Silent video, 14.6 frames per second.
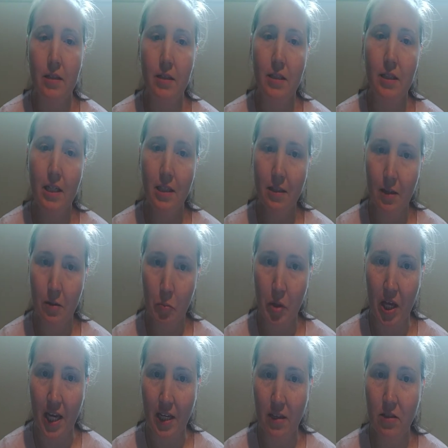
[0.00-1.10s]
decent
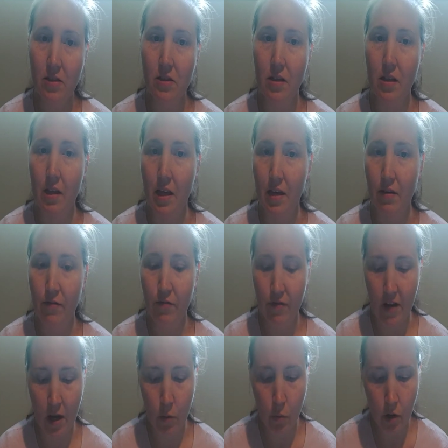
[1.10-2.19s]
place to live
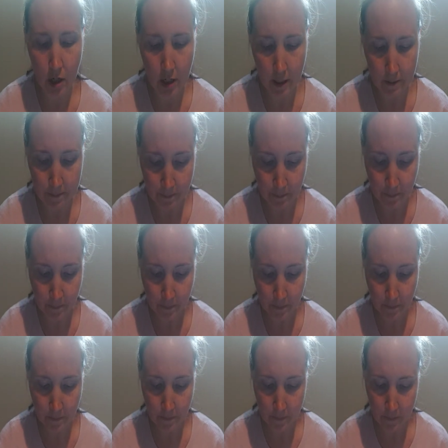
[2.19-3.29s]
and work."
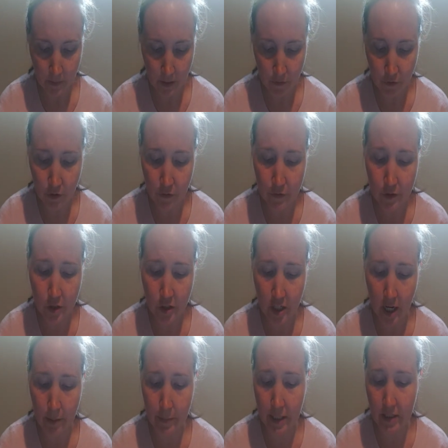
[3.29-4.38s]
For the first
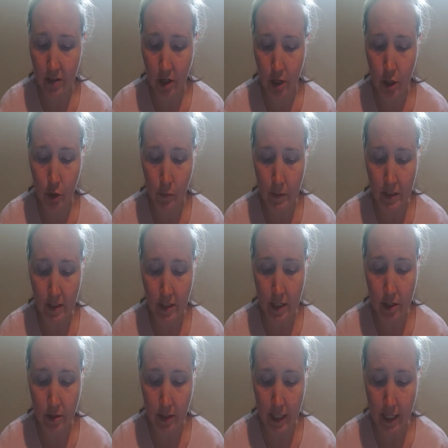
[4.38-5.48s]
time, he saw humans
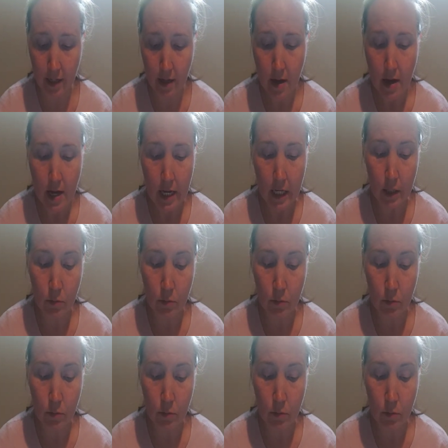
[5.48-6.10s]
clearly. He